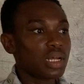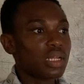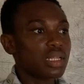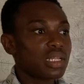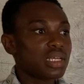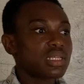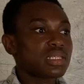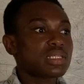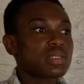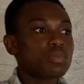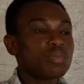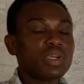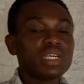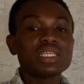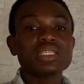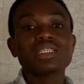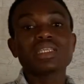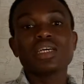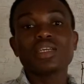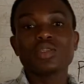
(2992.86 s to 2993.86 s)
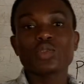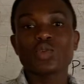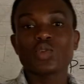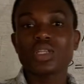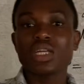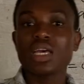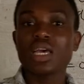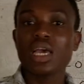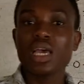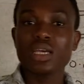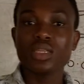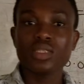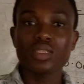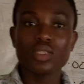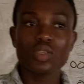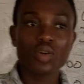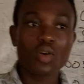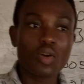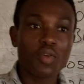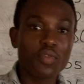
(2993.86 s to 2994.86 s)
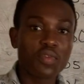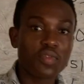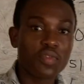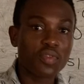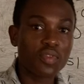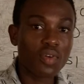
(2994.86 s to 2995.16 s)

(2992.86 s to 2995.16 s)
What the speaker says: This brings us to the end of